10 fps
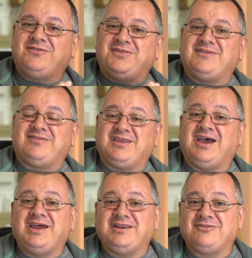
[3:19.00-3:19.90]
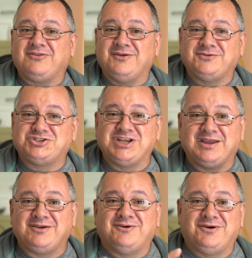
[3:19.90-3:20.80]
this data to
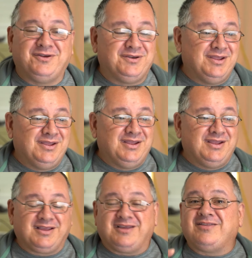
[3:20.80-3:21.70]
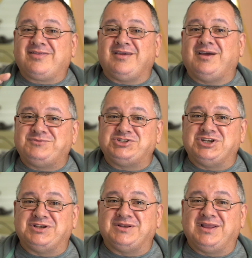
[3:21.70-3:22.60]
check on
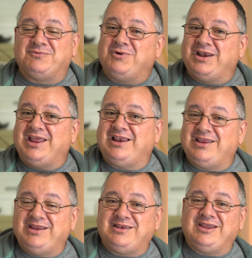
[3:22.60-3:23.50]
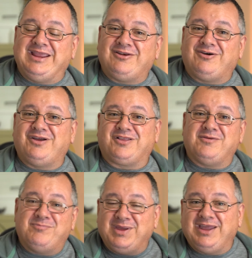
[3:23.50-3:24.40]
consumption. One LED light
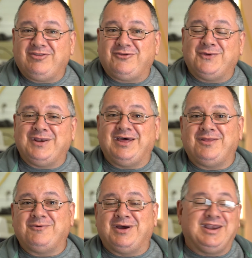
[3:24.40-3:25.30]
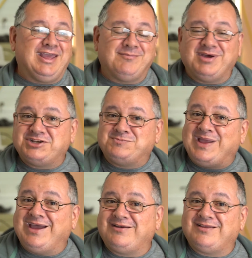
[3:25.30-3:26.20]
compared to another one. How much
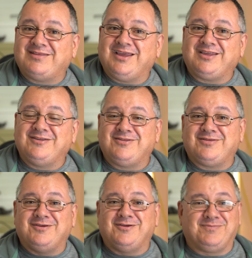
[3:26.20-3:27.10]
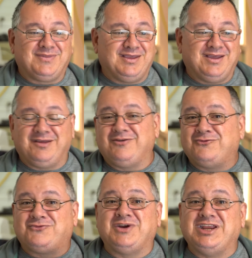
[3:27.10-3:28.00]
power does that consume? Your
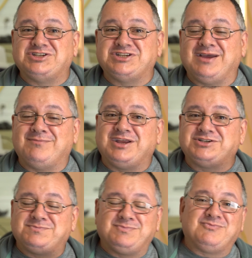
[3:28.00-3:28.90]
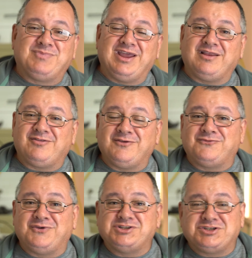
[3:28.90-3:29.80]
fridge. How much power does your
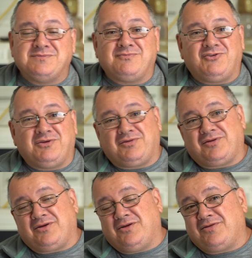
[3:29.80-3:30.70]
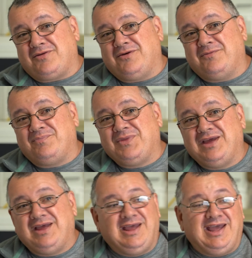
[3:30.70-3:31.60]
fridge consume?
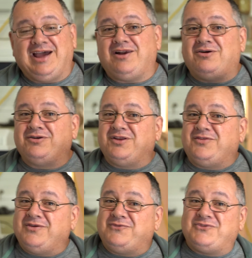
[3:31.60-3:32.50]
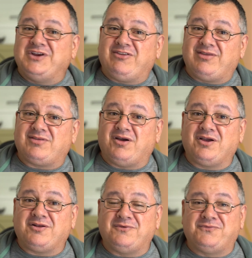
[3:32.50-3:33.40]
How long does your fridge
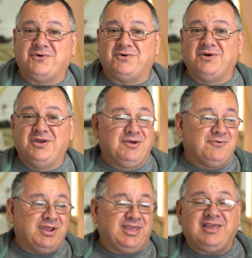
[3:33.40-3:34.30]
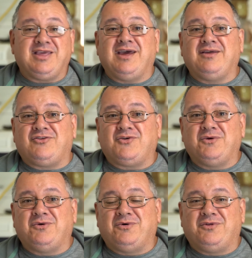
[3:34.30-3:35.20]
cycle for? Well, you can go
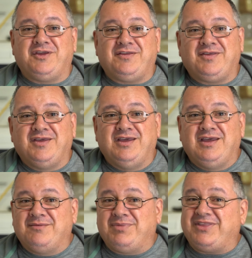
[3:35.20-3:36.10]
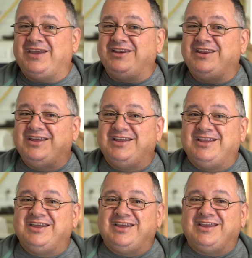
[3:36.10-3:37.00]
through all this. But then
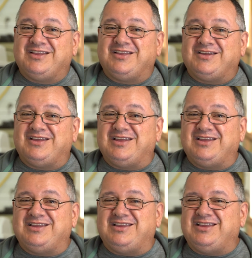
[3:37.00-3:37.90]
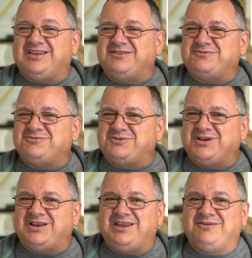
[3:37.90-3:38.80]
you
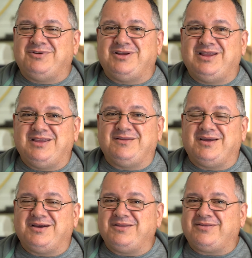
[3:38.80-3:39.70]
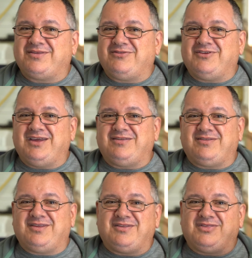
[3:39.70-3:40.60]
really, I'd
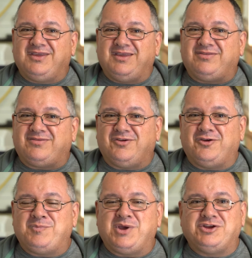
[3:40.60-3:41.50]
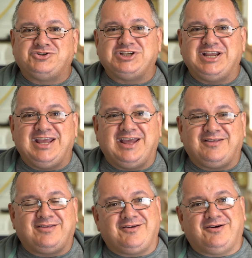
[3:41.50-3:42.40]
suggest the Cerbo
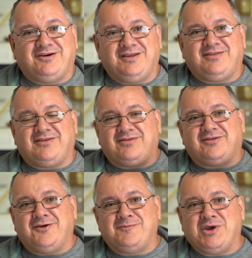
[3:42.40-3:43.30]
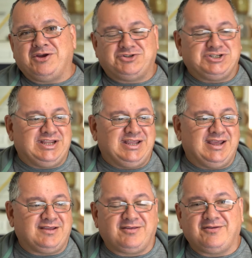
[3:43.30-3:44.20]
GX, guys. The Cerbo
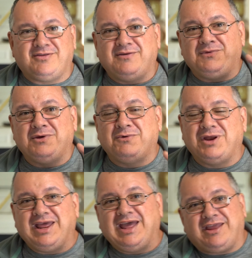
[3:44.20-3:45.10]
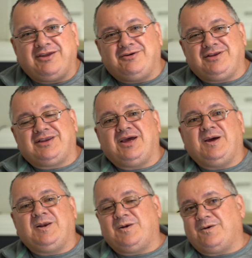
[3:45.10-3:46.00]
GX. Because if you want accurate
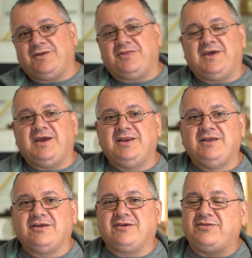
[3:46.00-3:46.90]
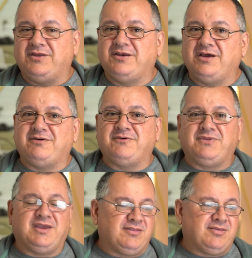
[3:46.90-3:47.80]
data like that, because I've
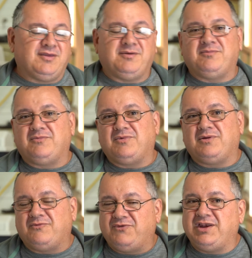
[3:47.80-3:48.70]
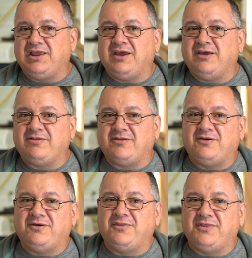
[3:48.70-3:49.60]
done some videos
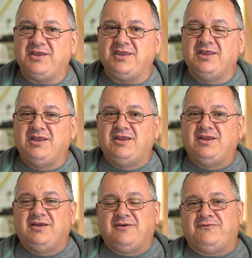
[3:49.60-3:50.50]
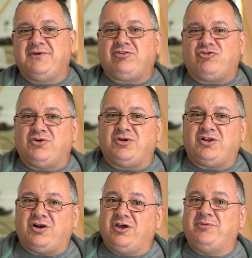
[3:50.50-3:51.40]
on the Victron
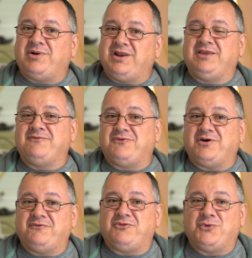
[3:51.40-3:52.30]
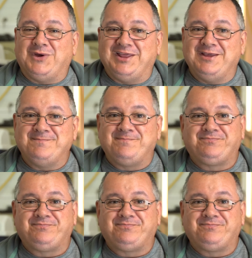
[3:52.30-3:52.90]
Globallink 520,